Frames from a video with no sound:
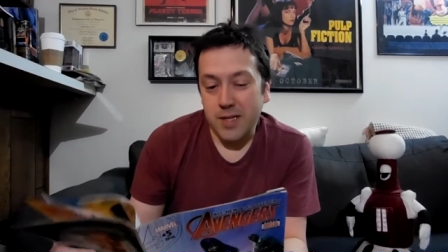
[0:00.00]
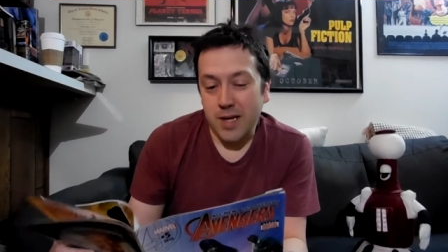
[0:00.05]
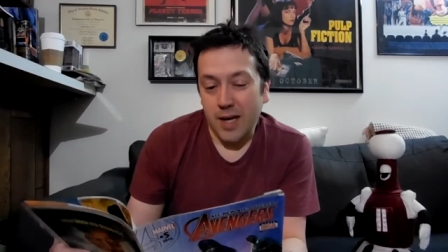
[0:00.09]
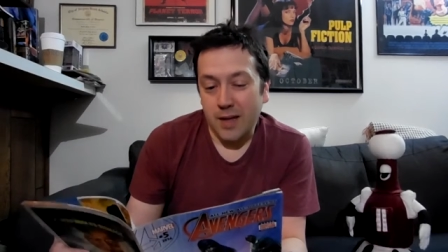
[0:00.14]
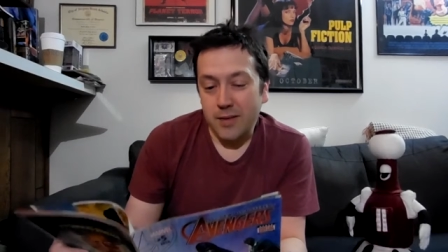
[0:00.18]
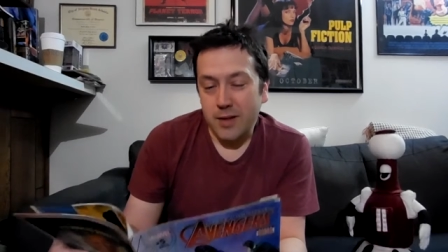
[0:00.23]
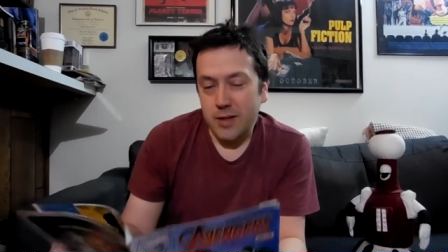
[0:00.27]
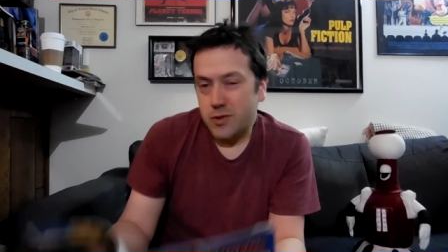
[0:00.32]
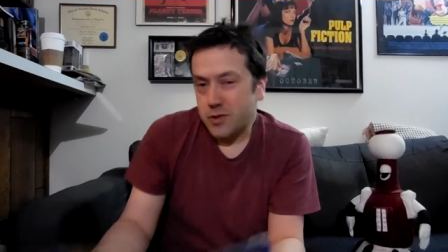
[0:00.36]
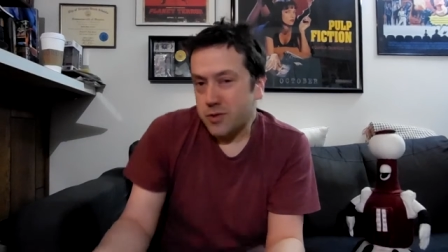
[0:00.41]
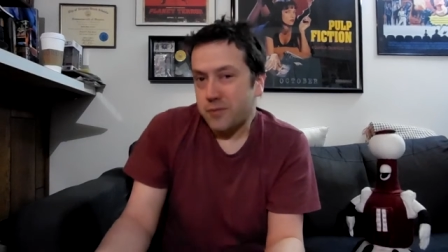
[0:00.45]

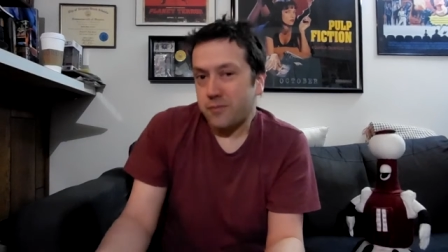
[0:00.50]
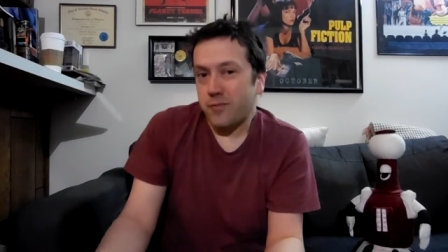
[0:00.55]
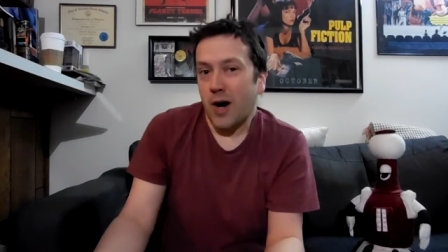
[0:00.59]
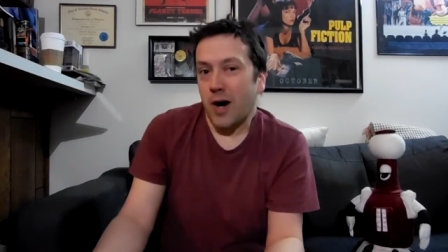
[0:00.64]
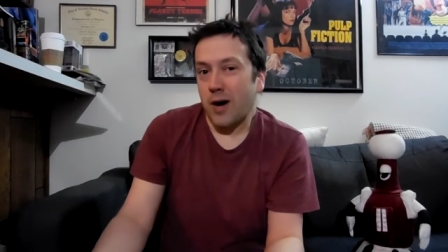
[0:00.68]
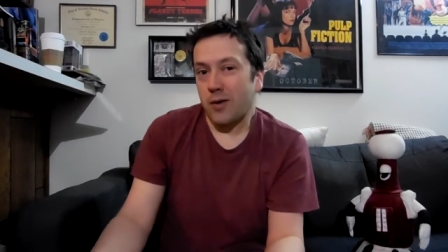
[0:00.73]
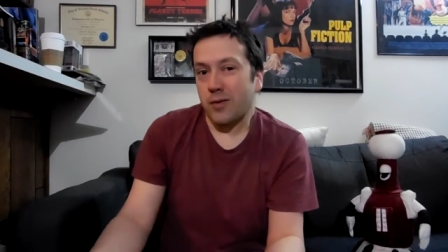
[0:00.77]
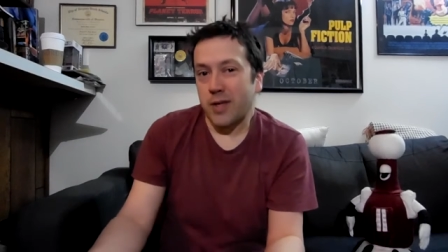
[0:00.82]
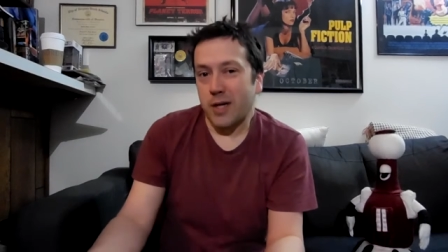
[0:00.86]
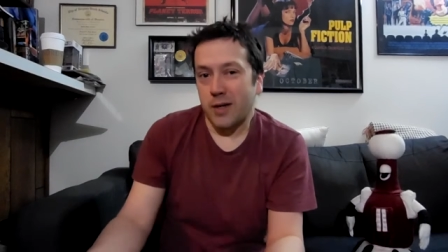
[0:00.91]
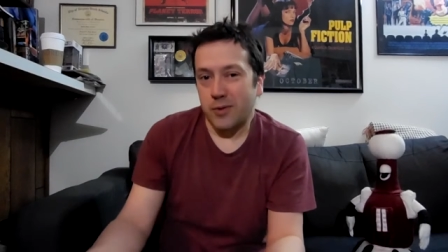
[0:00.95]
and they just
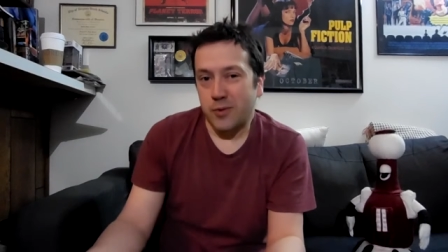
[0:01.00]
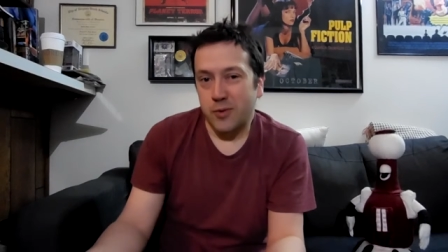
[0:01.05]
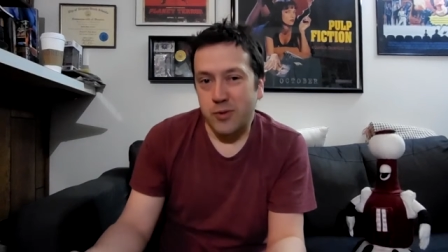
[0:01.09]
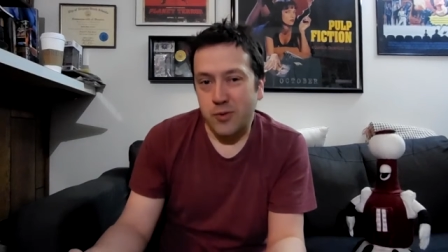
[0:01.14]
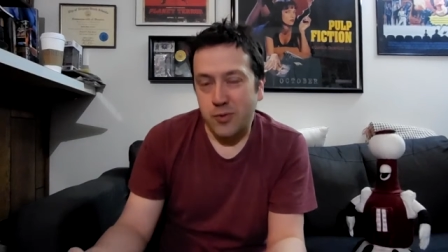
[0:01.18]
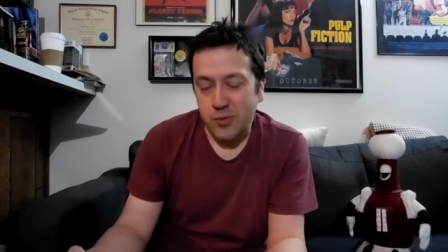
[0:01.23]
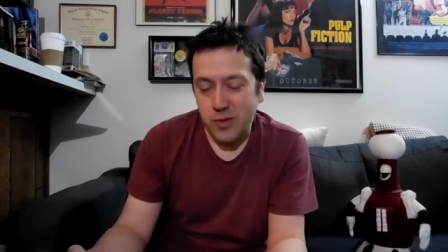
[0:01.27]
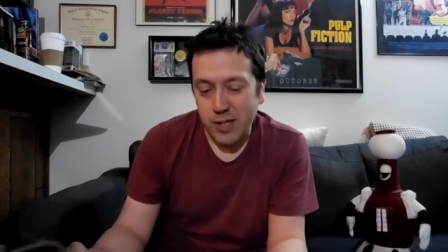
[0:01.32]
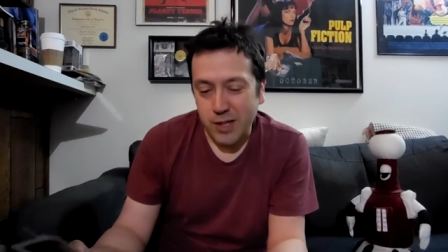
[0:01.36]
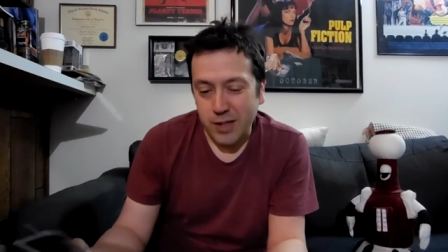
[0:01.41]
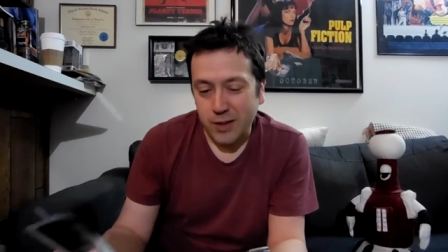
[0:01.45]
fired the other
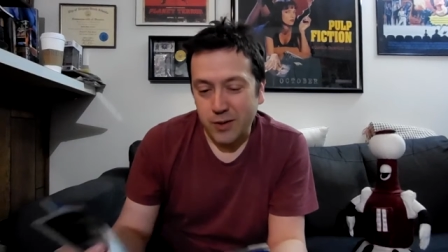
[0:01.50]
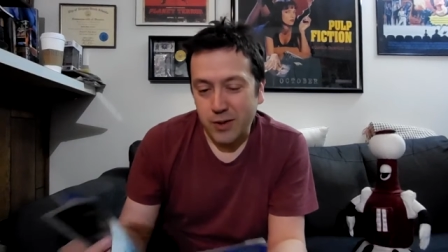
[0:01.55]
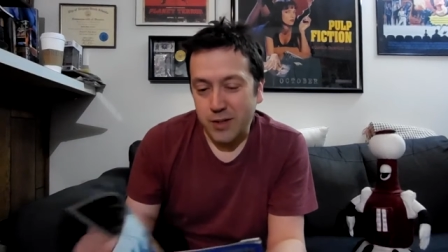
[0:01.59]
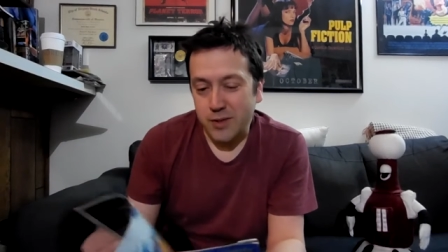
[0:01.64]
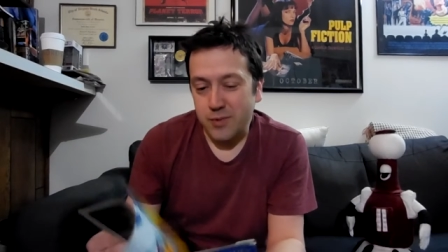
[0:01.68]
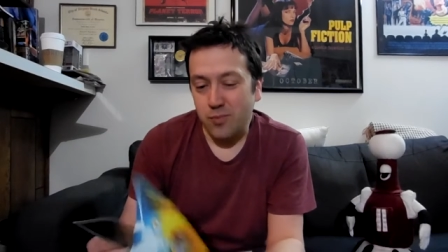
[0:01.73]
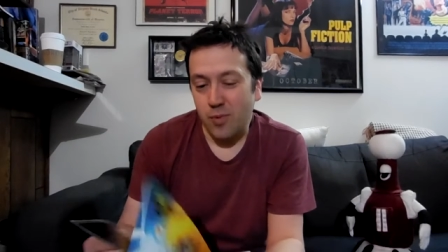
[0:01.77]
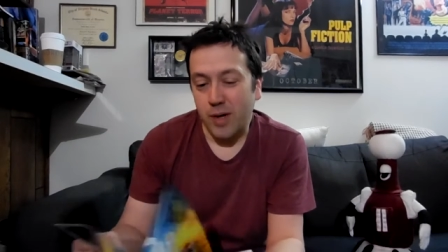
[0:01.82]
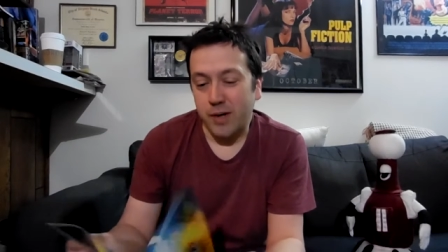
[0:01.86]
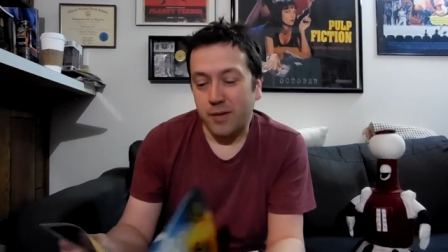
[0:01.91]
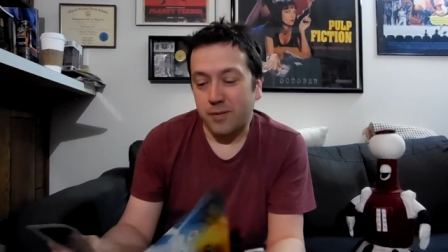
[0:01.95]
two new
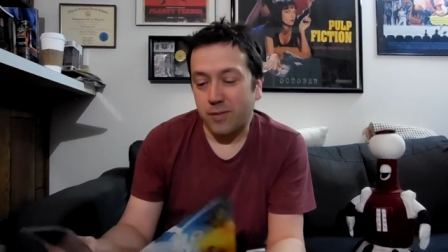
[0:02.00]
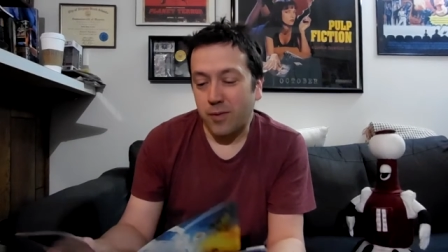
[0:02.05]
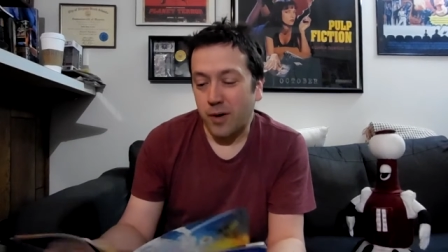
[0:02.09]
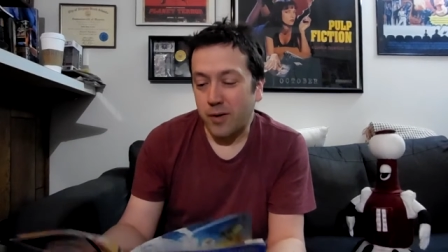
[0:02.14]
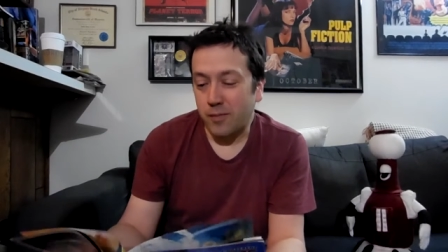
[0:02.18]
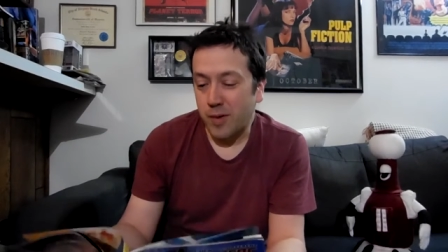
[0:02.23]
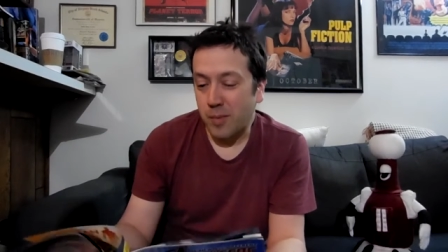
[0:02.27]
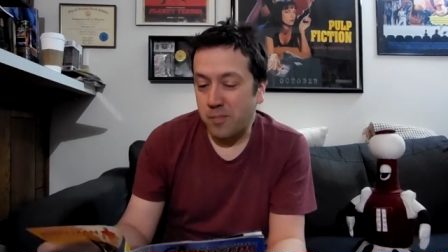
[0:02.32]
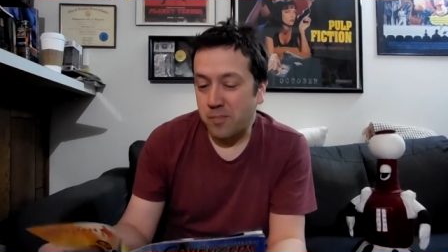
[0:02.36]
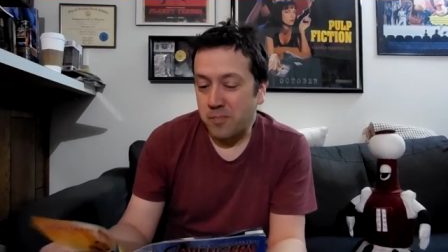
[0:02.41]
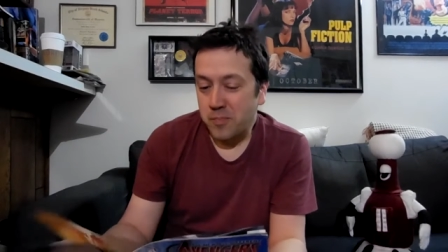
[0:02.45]
kids right in front
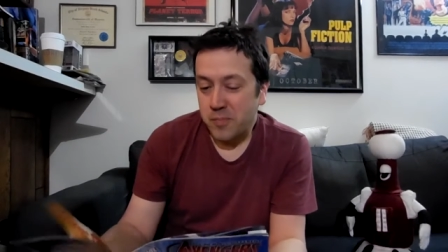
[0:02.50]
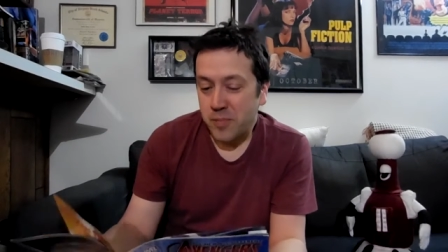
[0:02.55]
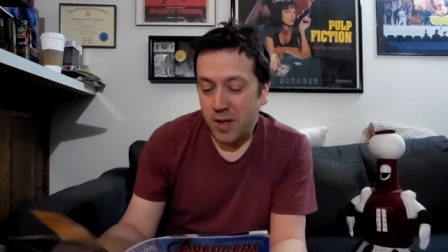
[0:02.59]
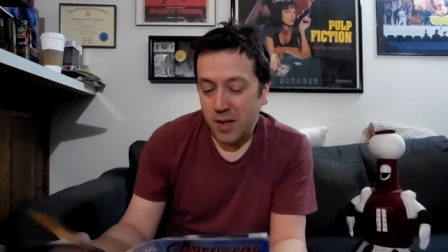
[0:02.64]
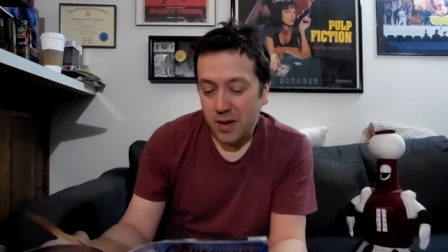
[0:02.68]
of him.